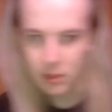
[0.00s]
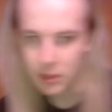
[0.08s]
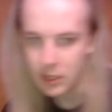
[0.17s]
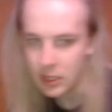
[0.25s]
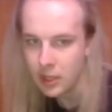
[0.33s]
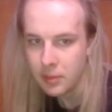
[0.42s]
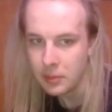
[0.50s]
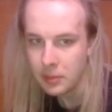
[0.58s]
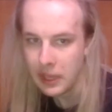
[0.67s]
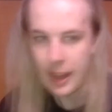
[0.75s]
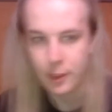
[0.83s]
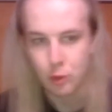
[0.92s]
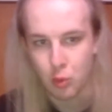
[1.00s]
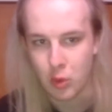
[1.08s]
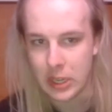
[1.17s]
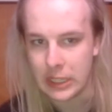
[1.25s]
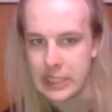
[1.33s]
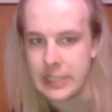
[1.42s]
and him, like, act
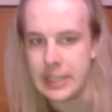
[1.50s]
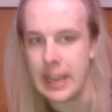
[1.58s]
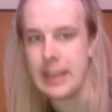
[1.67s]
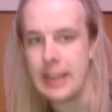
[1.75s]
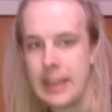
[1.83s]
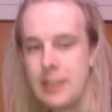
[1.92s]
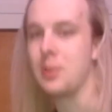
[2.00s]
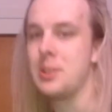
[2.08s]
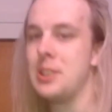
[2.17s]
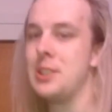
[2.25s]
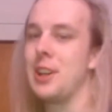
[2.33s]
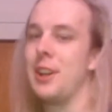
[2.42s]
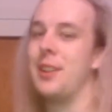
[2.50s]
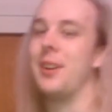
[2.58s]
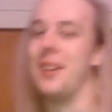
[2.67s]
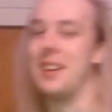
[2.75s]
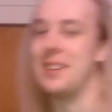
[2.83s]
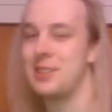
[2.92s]
really gay towards each
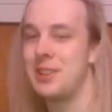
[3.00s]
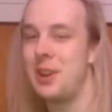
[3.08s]
other. And it's